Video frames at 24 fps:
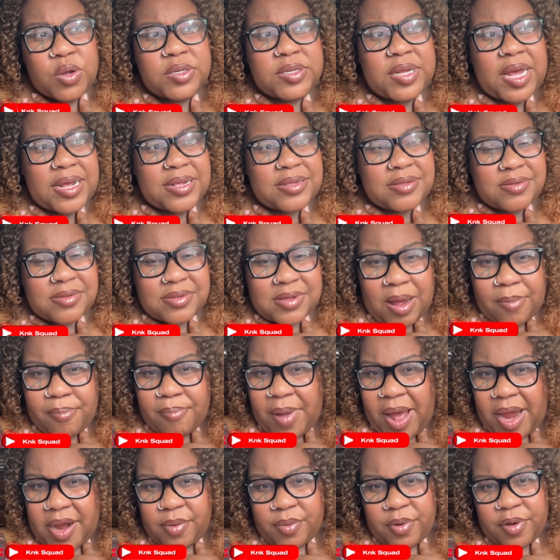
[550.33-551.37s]
Take
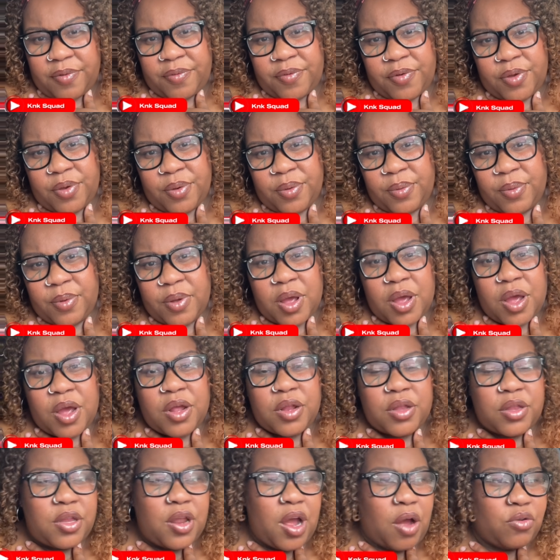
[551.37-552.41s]
somebody with you.
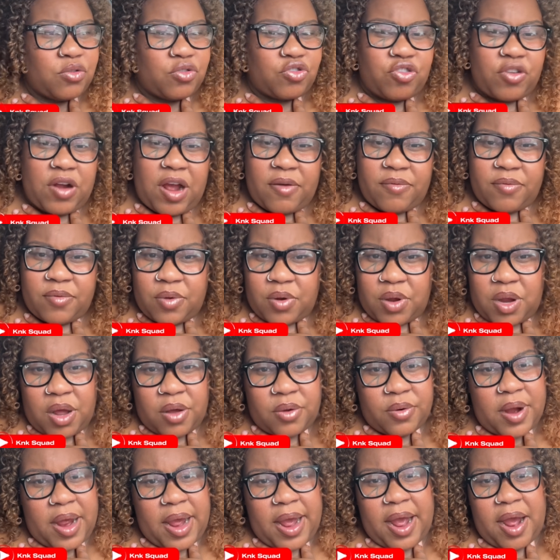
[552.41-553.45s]
Don't travel
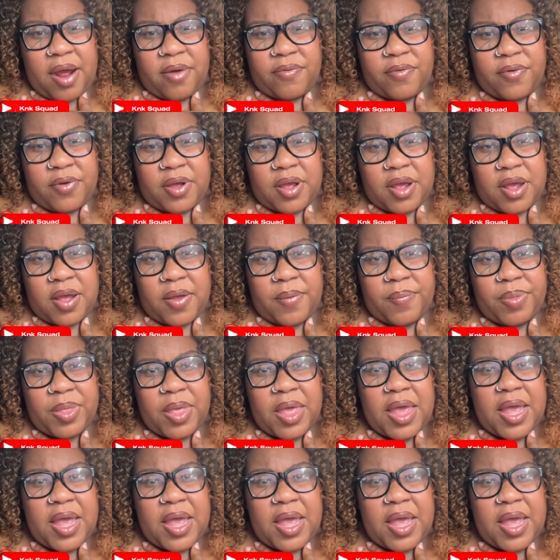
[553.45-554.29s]
alone to Africa.